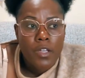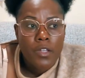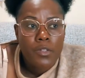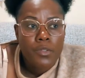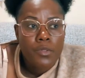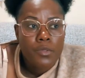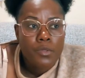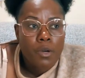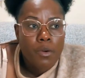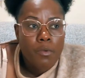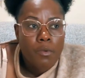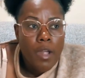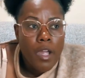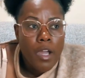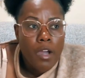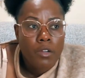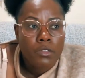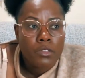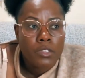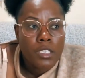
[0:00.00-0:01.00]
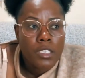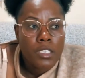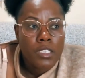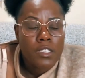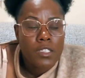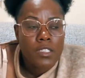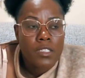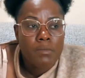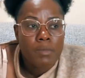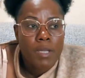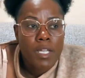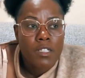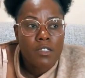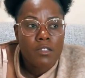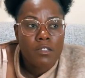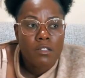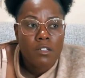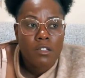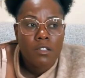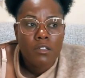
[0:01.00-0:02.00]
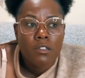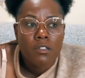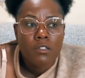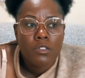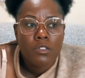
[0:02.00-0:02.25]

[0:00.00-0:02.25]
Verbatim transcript: and then you around, and then these men's,